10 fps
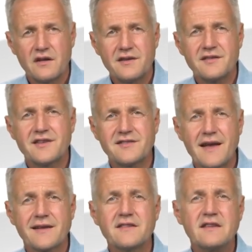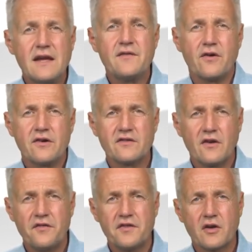It is exactly the inverse
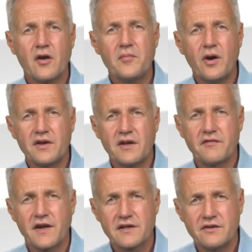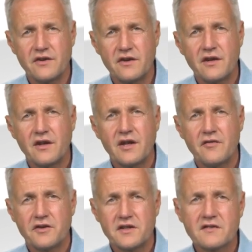of the compounding factor.
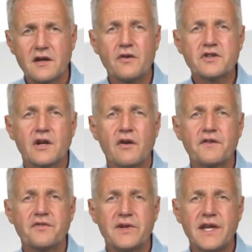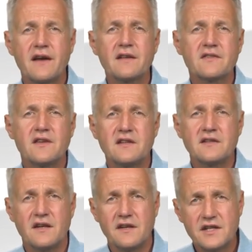For discounting over 3 years and
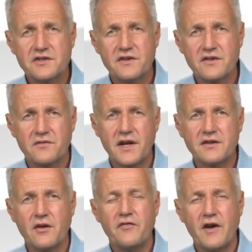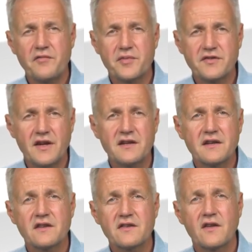an interest rate of 5%,
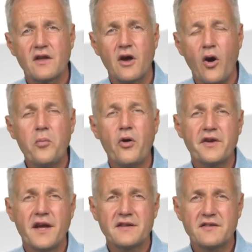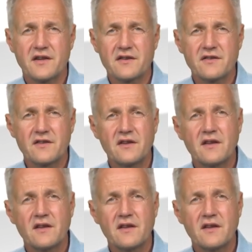it is 0.86.